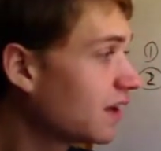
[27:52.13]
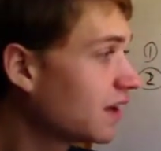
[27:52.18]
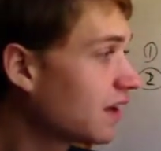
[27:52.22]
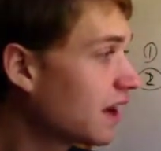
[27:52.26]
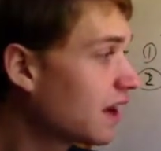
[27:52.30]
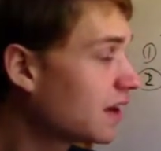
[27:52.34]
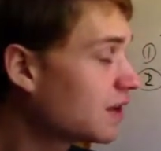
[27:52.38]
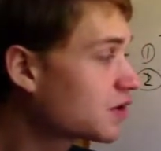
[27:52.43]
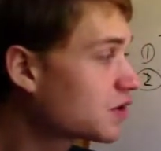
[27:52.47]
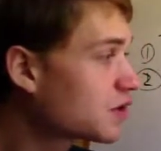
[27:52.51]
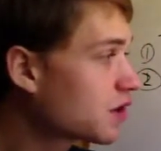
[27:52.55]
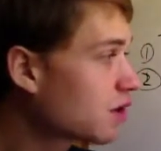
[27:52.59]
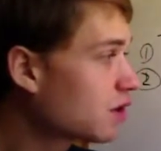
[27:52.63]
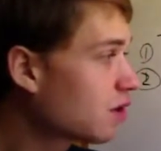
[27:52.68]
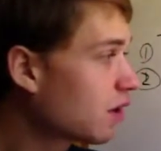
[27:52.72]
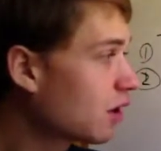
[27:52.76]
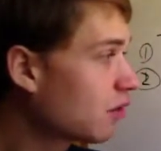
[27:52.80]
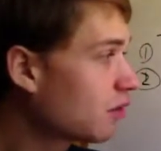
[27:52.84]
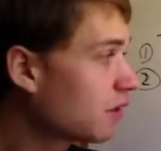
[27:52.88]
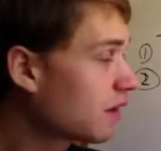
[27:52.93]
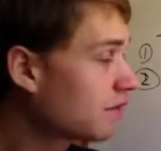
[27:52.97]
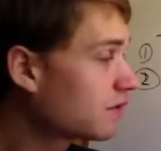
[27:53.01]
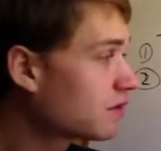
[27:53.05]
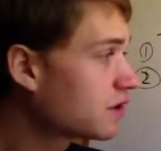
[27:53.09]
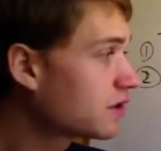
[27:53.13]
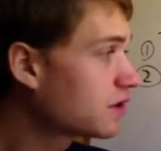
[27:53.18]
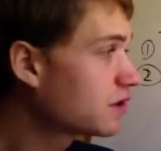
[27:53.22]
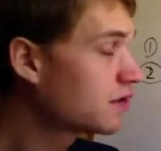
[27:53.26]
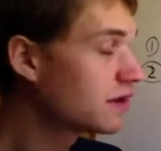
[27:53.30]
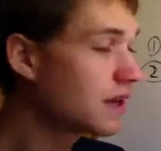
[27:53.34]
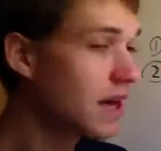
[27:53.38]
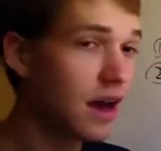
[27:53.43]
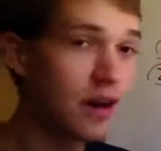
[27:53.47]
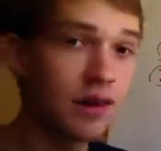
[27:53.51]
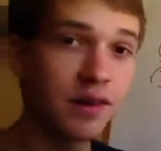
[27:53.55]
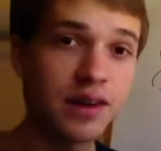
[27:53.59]
And so all we have to do
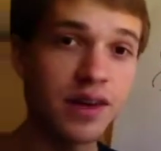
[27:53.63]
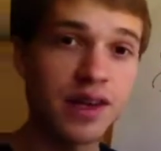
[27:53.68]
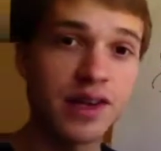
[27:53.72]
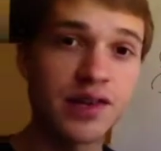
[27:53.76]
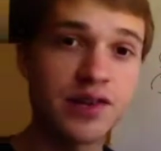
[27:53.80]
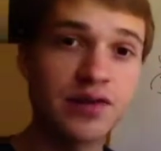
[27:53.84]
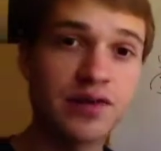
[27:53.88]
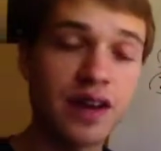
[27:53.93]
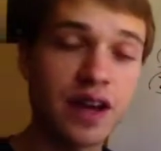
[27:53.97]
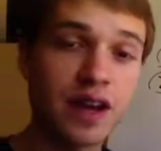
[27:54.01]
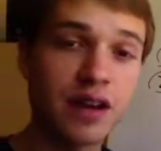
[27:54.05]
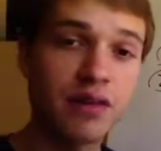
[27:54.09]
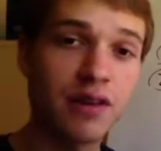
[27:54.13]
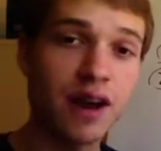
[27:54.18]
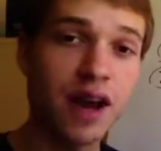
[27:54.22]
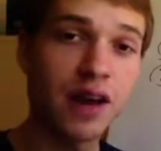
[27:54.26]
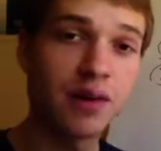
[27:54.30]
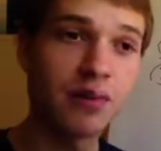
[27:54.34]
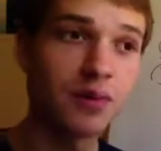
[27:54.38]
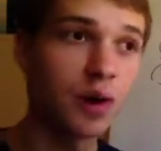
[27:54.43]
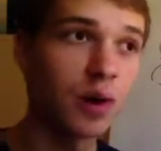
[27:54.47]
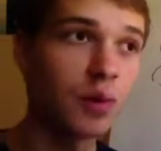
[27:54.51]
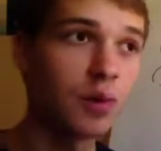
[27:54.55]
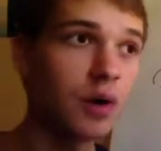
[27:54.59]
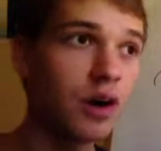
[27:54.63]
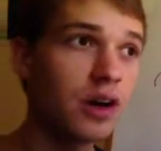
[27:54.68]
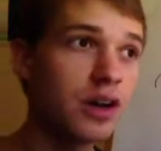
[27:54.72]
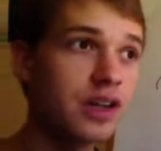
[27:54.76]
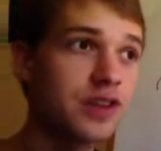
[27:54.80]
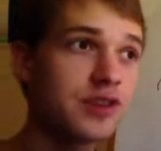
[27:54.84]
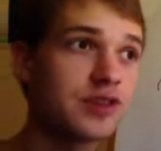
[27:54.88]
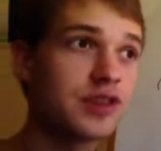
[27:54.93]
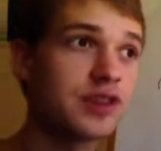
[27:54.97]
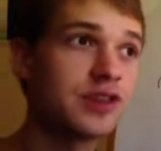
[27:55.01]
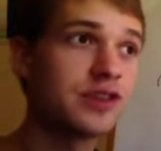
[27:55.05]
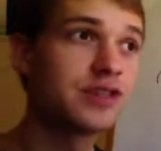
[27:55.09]
now is figure out, well, what
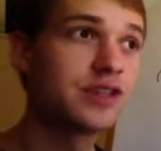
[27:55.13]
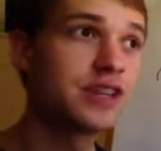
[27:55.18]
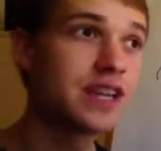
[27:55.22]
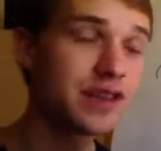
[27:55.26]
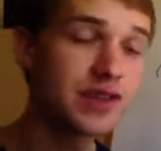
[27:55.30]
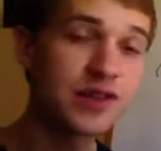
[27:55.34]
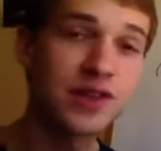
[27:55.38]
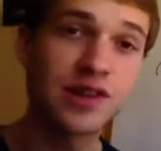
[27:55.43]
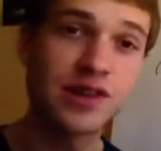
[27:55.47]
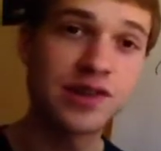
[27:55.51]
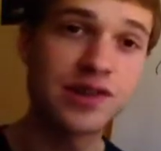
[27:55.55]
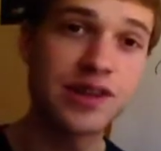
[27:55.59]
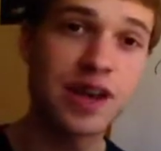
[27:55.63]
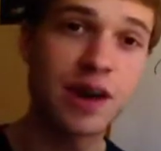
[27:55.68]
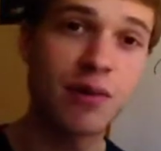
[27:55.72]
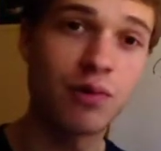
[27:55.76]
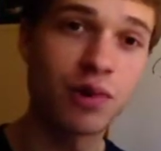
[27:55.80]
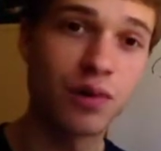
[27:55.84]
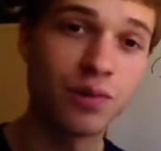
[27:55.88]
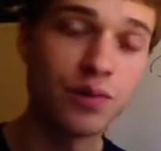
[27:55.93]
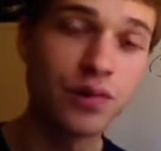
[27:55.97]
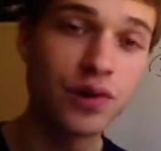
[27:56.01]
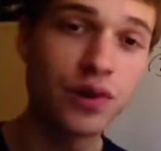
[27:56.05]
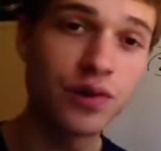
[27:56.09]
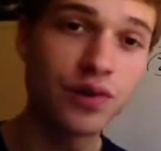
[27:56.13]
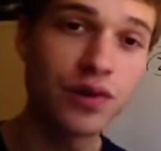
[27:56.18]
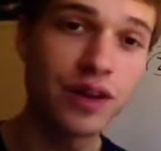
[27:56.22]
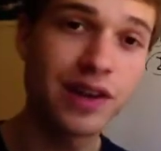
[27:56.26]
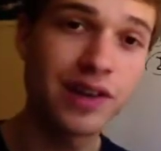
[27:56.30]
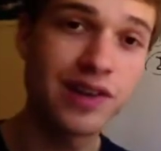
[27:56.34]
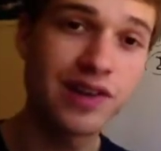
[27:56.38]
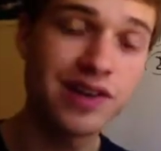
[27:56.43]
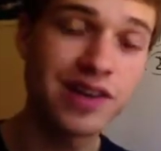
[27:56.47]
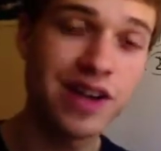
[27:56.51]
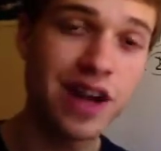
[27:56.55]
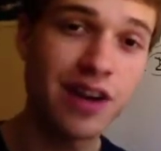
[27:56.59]
is the distance that we're
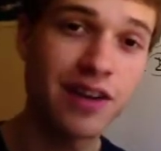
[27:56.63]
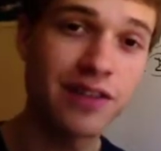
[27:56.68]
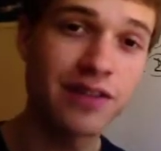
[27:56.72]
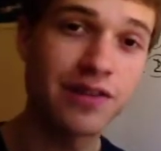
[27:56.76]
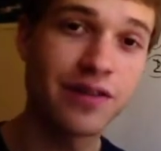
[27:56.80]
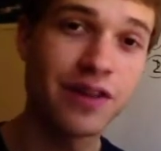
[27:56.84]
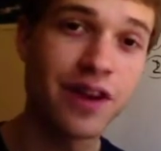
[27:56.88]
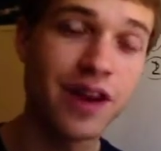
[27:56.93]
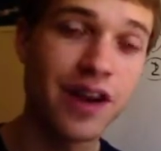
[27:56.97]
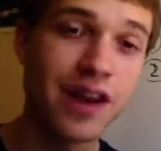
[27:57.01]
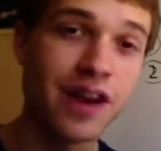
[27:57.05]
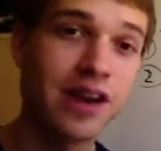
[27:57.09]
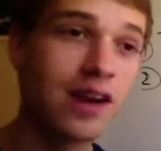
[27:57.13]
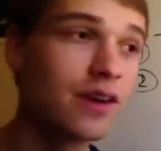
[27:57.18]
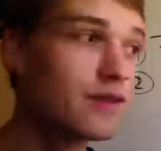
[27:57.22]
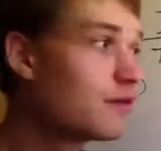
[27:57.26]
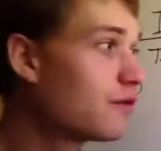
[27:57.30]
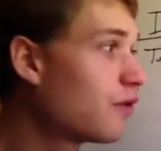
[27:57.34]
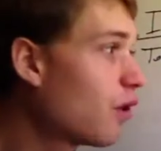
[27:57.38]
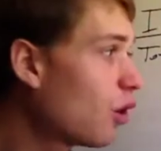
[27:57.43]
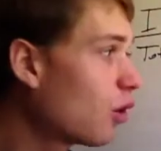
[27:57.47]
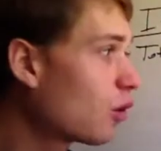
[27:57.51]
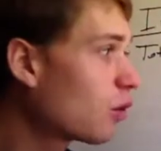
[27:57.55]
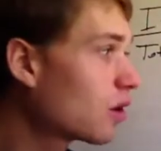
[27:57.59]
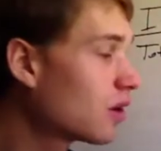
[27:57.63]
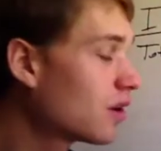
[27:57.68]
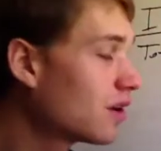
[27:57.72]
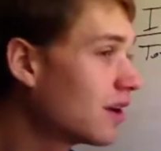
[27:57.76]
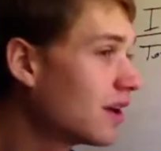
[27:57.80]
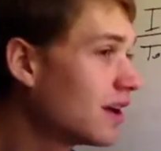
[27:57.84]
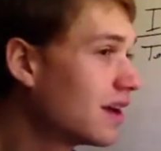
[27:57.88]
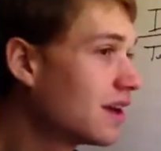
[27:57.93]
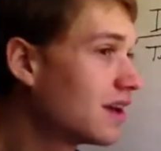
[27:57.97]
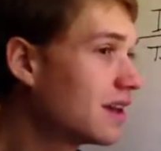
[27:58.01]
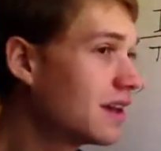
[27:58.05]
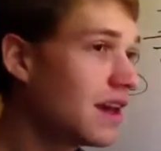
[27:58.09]
moving stuff forward,
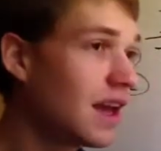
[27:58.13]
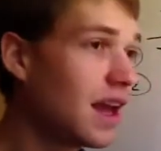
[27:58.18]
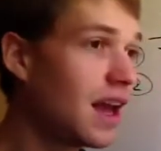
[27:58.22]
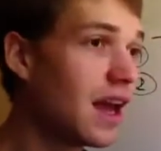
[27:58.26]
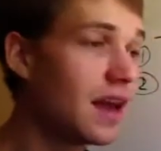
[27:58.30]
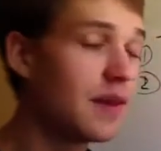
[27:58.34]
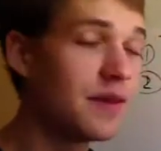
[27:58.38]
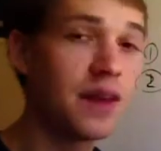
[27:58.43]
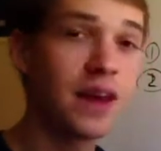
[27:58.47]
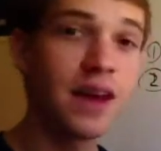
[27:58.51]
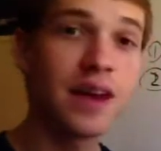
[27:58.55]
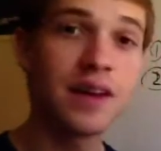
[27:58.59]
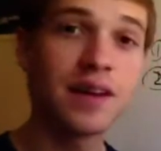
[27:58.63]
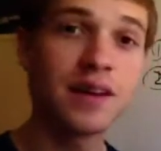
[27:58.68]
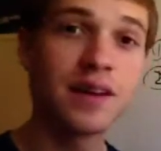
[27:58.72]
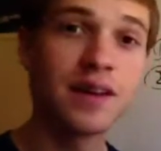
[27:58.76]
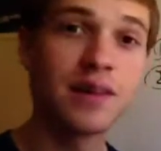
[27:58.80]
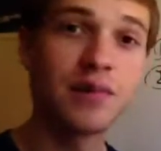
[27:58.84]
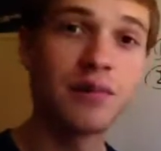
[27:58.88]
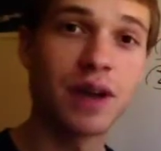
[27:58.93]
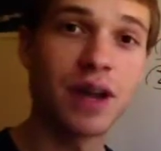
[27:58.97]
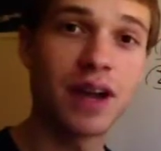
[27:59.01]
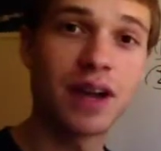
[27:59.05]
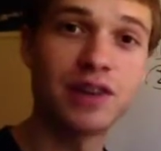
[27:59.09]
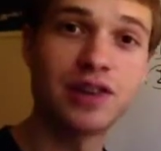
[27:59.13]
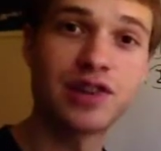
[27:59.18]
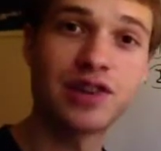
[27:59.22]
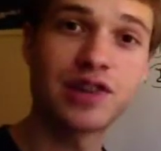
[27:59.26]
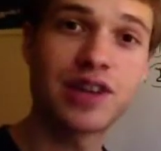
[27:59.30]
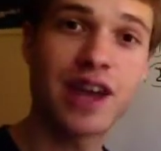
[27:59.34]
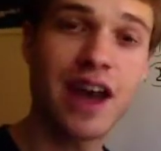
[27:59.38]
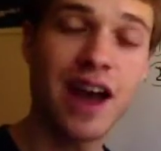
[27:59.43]
and then we can just